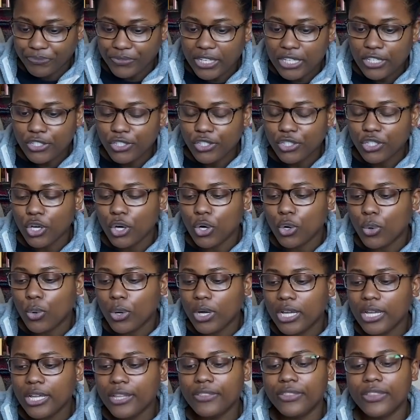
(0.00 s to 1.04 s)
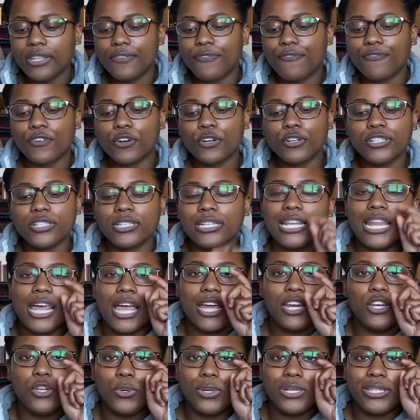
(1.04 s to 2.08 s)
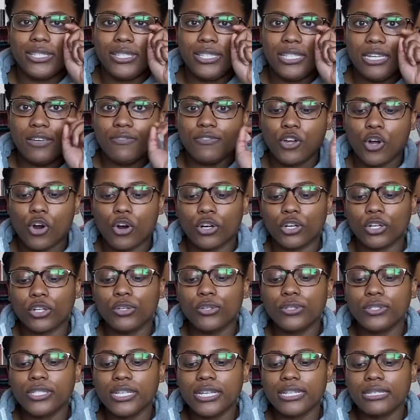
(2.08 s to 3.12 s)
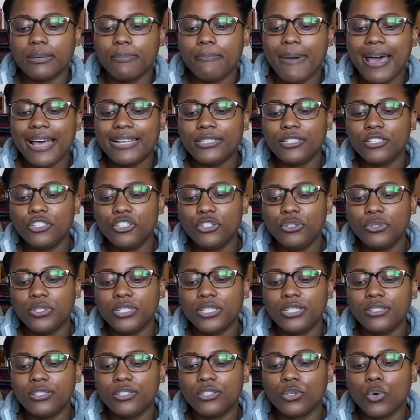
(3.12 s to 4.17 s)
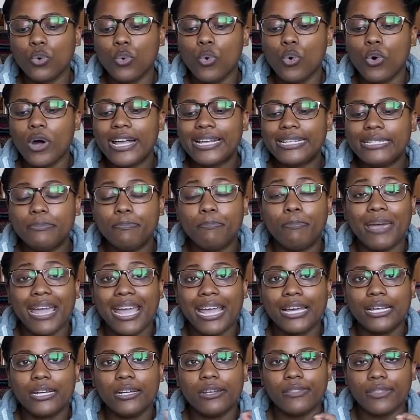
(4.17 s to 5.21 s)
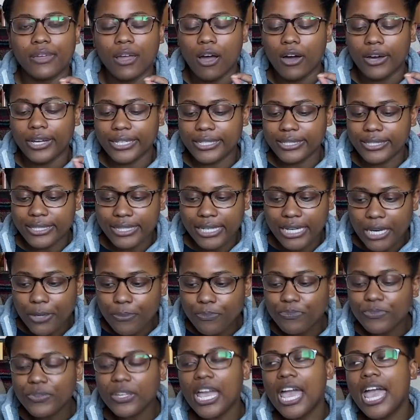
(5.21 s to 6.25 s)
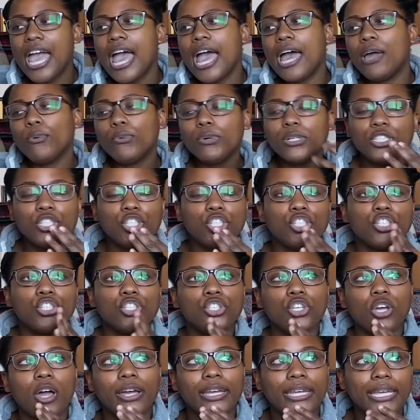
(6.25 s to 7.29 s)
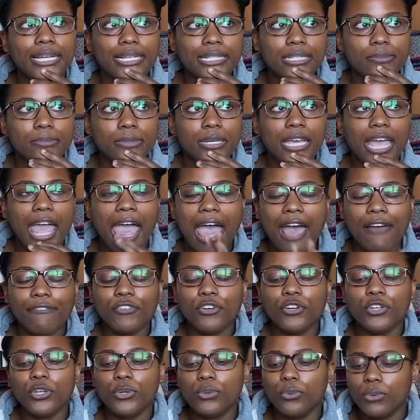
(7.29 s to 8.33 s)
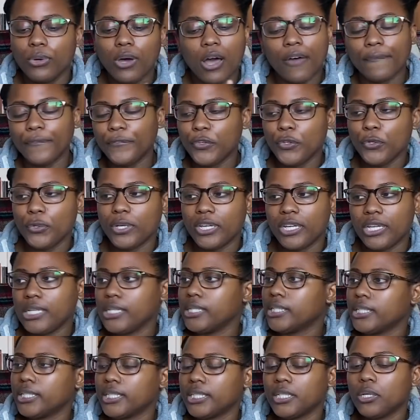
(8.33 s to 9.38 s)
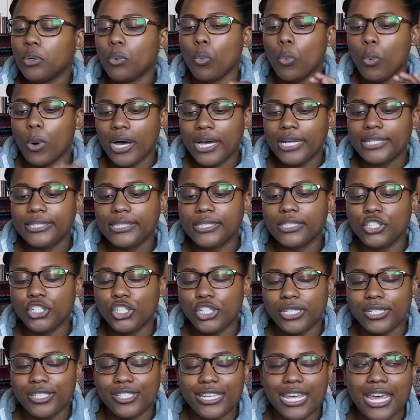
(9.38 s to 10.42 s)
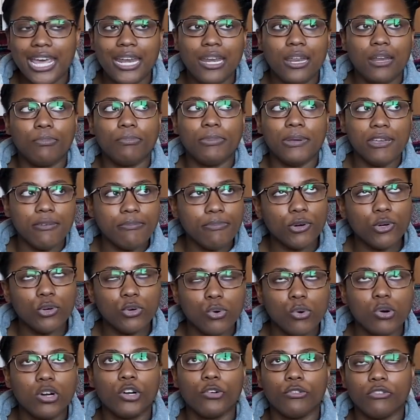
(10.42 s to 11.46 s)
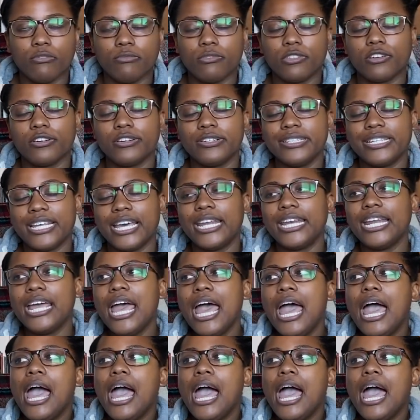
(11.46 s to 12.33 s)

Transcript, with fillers: So the first line you can see of the article says, a Massachusetts school has banned the Odyssey. And what's just shocking to me after you after you hear what she said and people who agree with her said,